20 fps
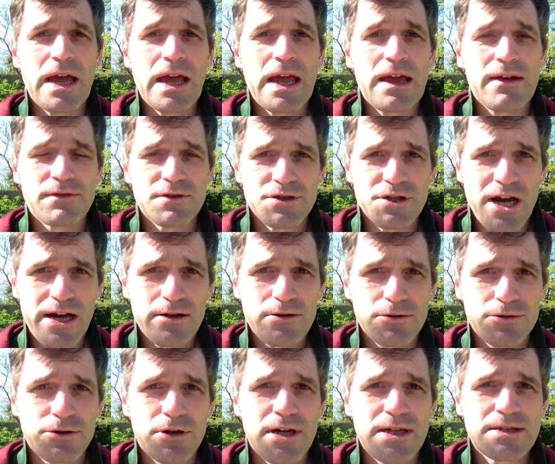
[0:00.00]
if a
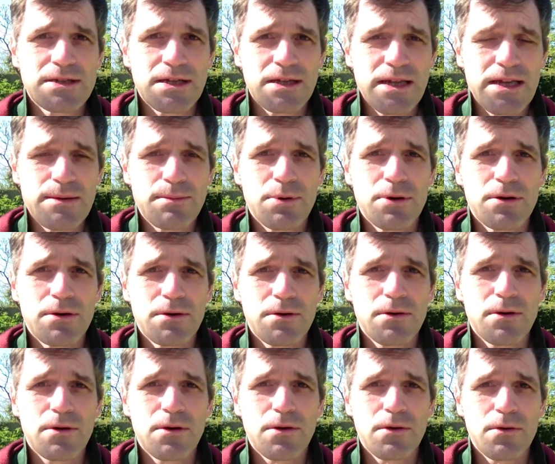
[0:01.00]
jackal tries to leap
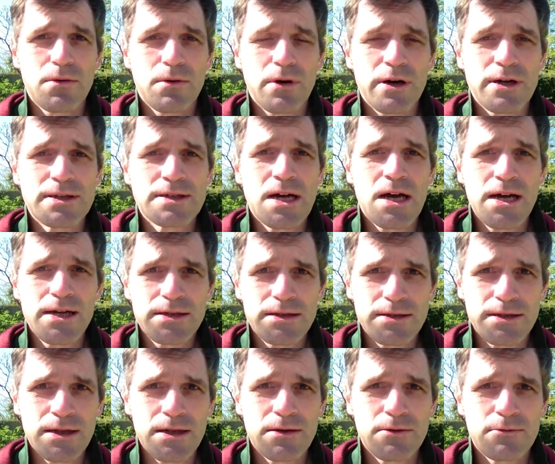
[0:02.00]
where a
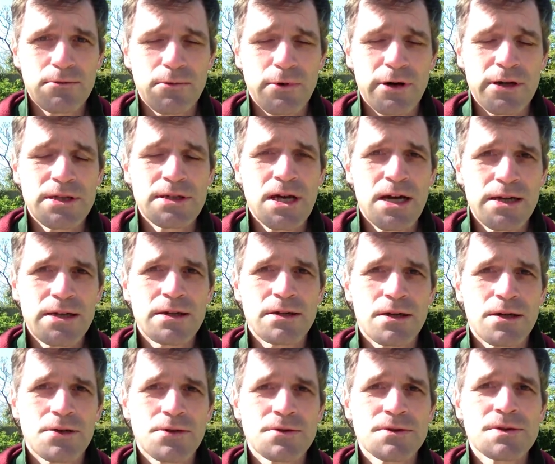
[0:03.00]
tiger
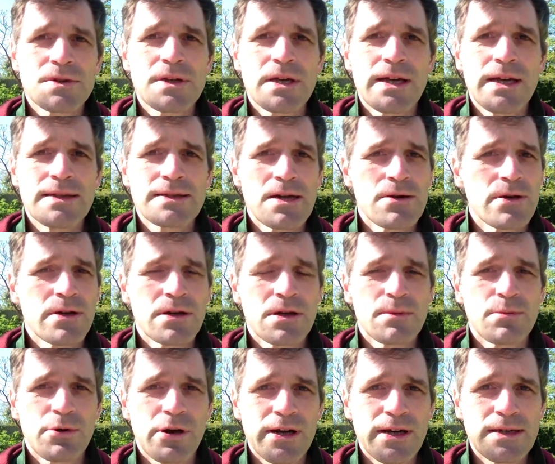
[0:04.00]
goes, he's only going
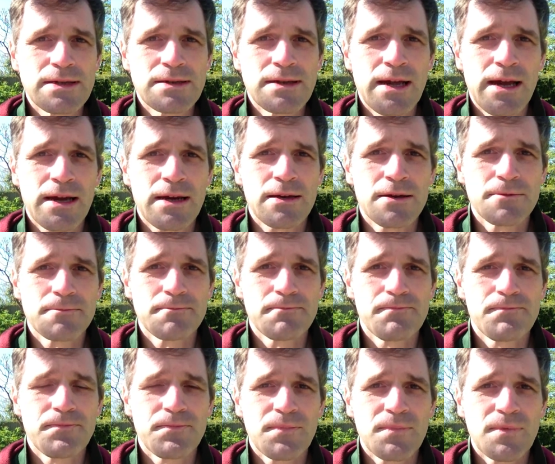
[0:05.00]
to break his neck.
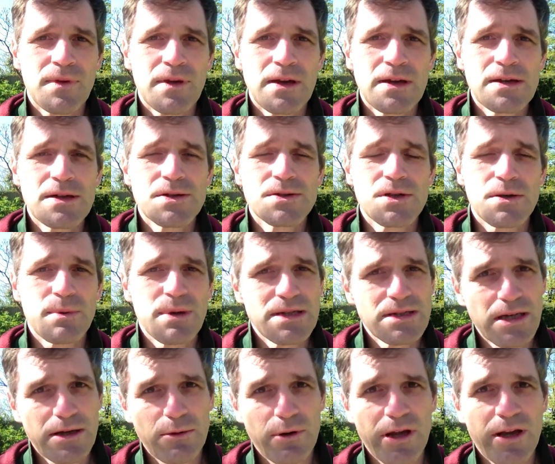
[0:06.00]
So
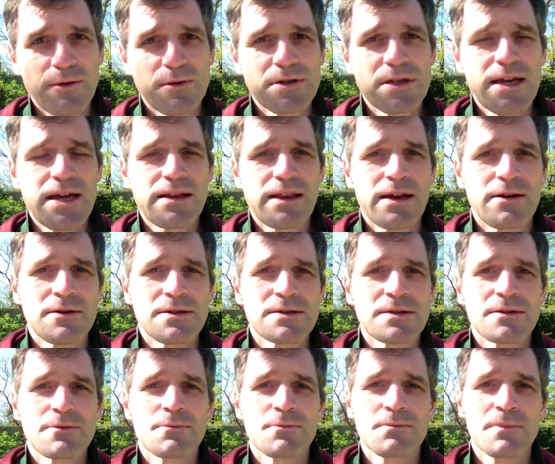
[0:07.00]
basically what he was saying there is
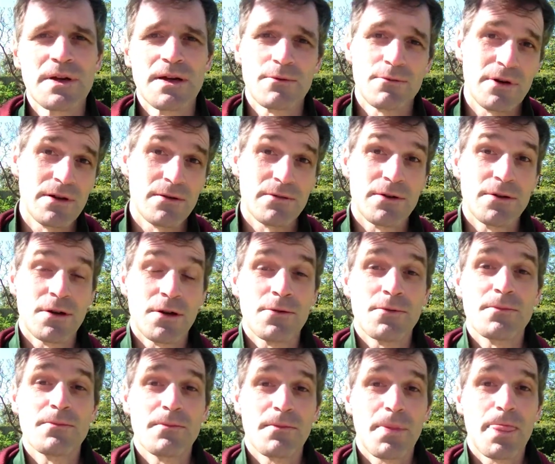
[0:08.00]
that, well,
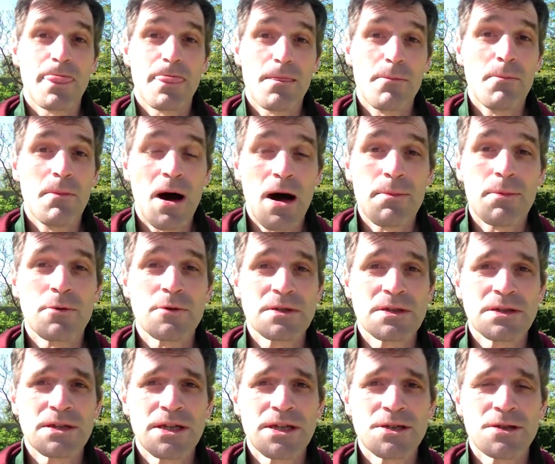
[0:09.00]
Marpa was
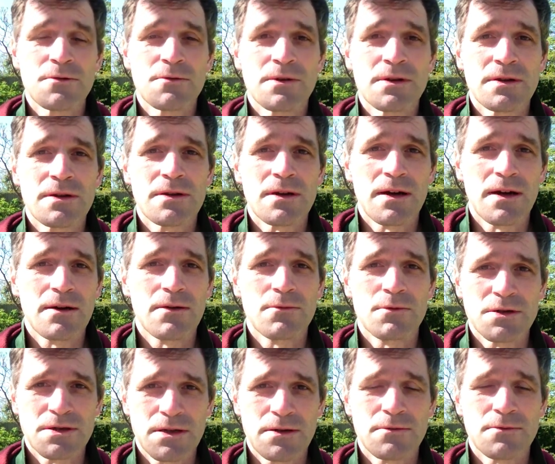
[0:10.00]
a teacher
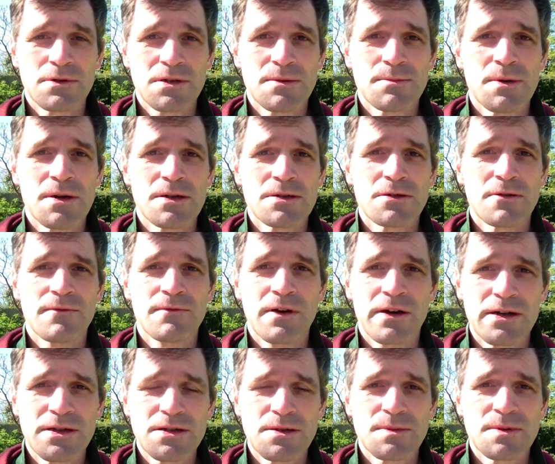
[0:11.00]
was a person of
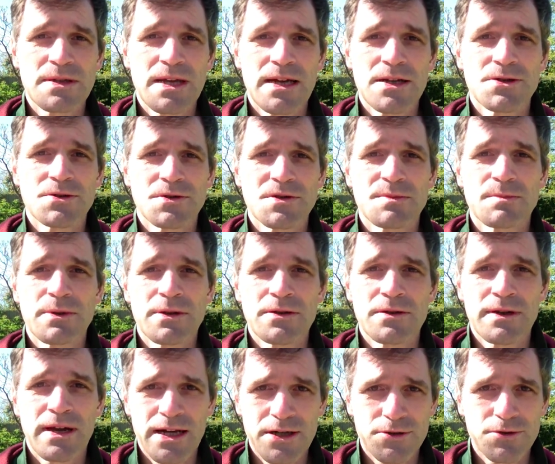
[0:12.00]
very substantial
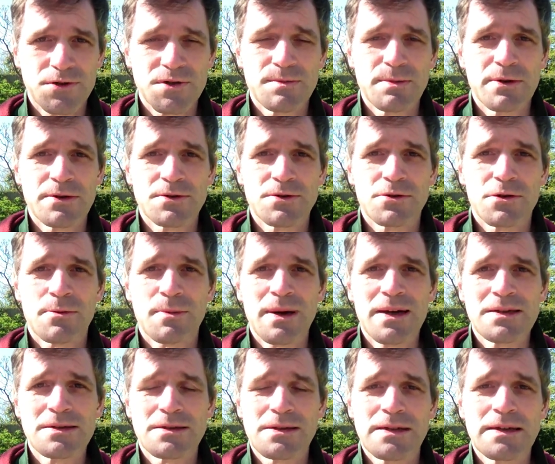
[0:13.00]
natural spiritual
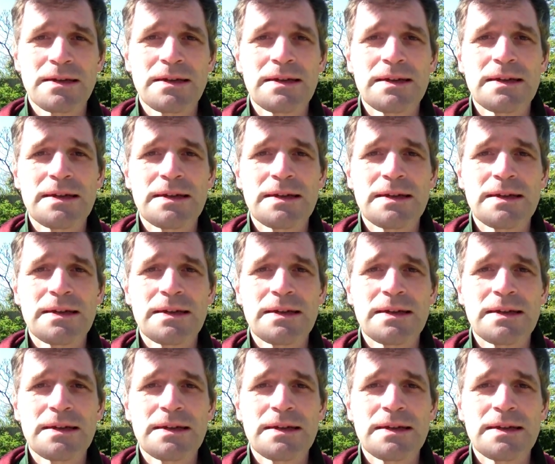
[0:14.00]
capacity,